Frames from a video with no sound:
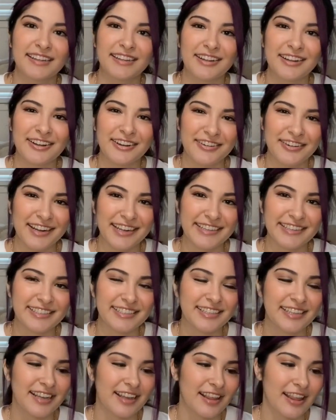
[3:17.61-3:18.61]
All right,
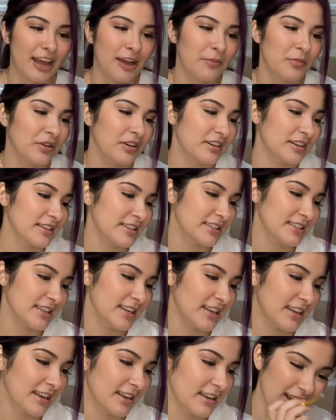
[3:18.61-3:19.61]
that part is
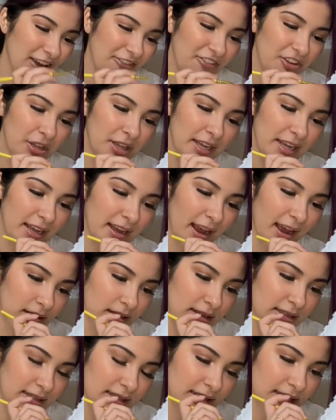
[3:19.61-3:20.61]
done. I feel like
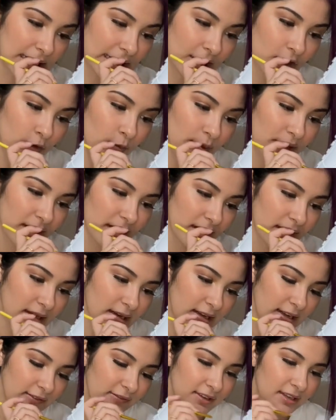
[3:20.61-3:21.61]
it's a little bit
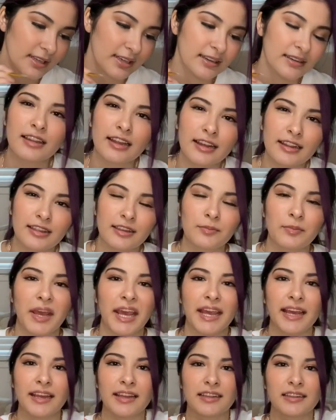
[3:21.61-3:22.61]
uneven, like the
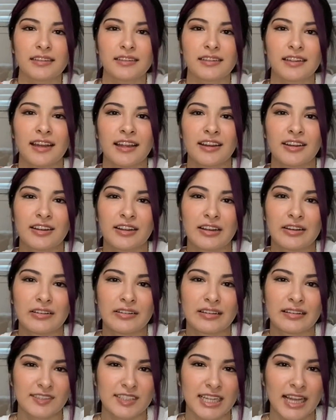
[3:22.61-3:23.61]
paint. I don't know.
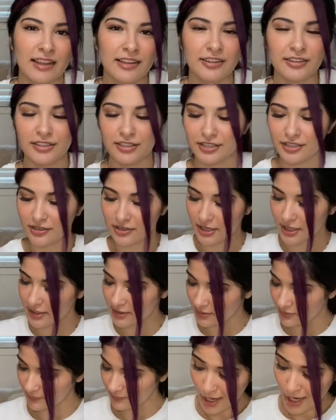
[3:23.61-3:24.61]
Does that look good to you guys?
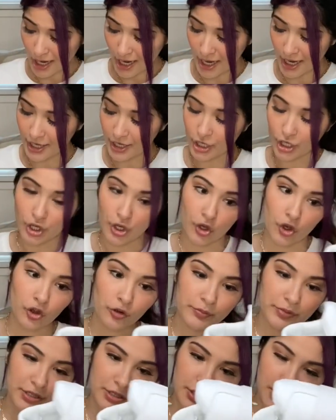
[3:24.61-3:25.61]
I
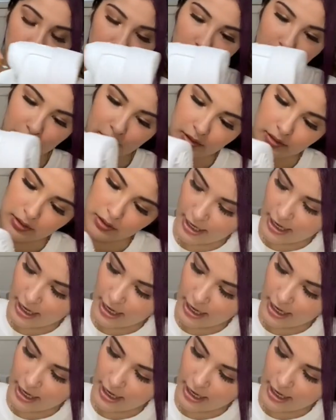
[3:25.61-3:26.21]
hope so.